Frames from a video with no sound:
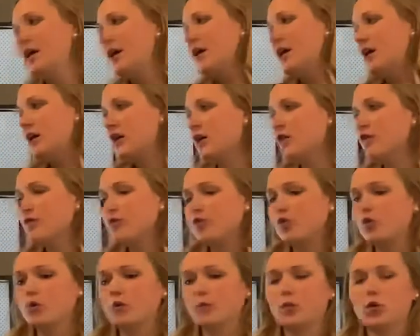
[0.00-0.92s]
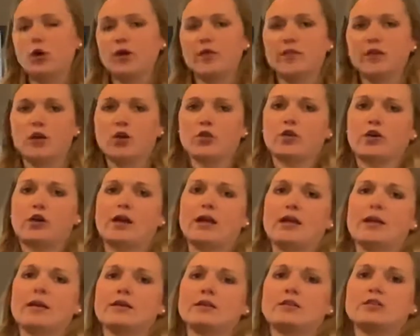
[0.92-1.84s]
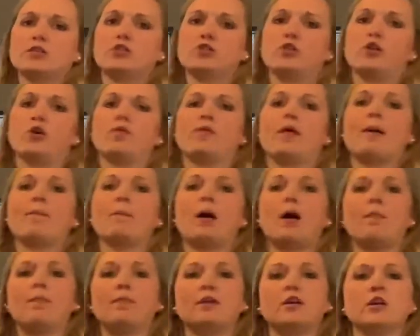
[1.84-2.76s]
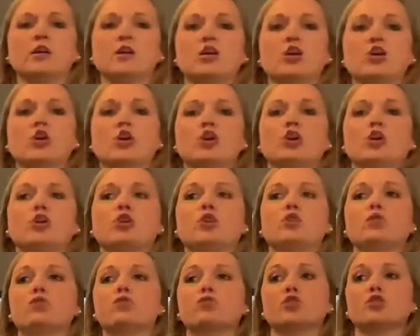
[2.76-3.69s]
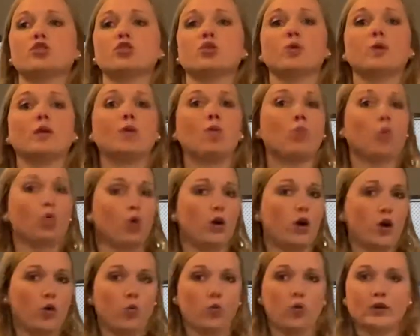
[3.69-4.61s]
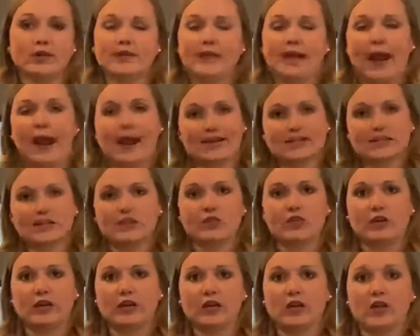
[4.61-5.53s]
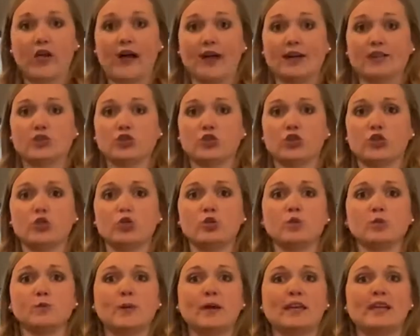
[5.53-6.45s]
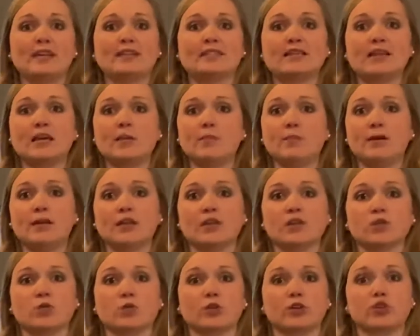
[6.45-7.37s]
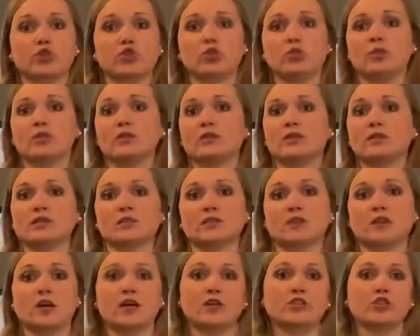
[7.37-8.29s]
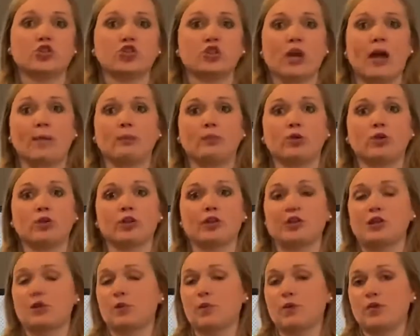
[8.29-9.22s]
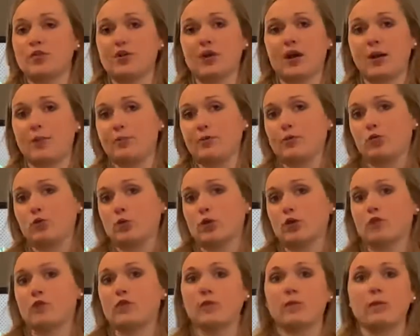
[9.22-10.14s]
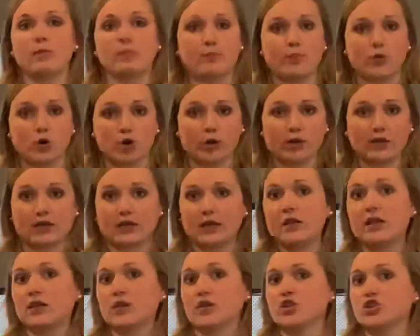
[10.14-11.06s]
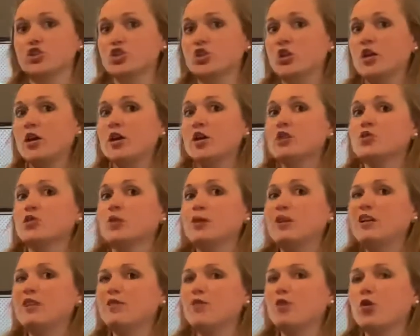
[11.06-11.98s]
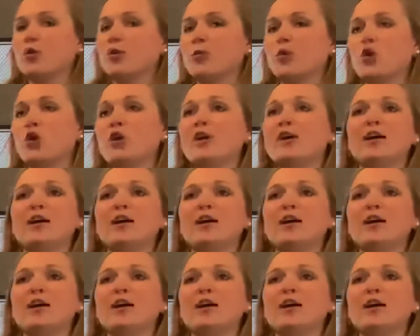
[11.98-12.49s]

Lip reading: Informal, on the other hand, that might be you just doing a one-day activity in class, or you spending 10 minutes where students discuss a chapter that they read the night before from a book in English. So informal